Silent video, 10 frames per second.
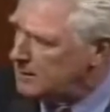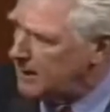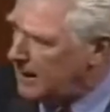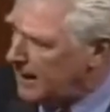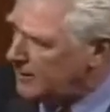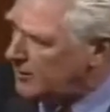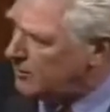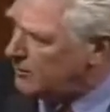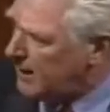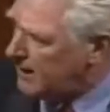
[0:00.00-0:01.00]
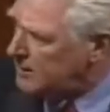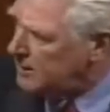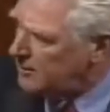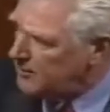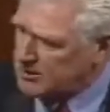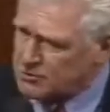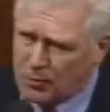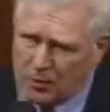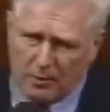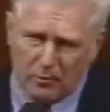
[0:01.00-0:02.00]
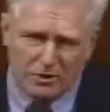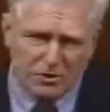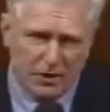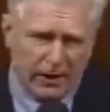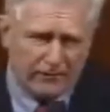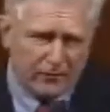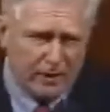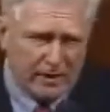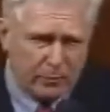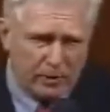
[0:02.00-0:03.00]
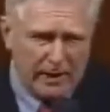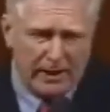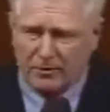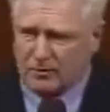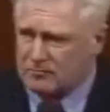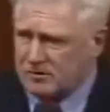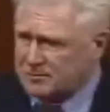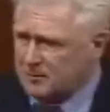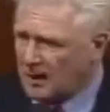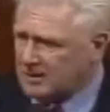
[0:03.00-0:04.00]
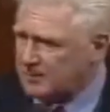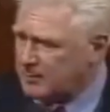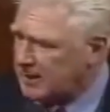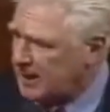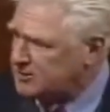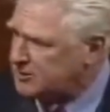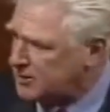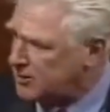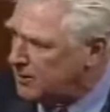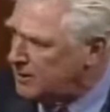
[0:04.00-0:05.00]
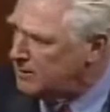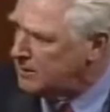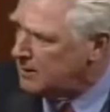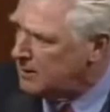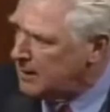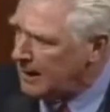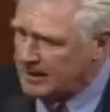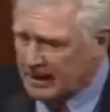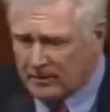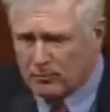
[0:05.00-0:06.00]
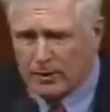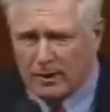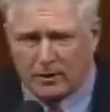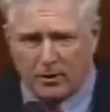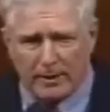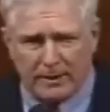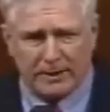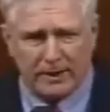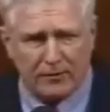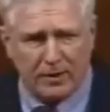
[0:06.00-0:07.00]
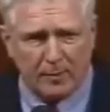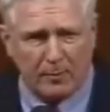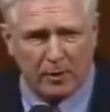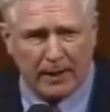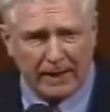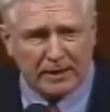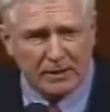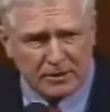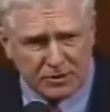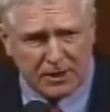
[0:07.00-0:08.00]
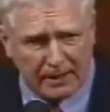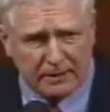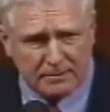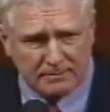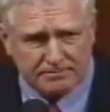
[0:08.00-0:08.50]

can argue that this war was thoughtfully planned or responsibly executed, and yet we are going to give him a blank check.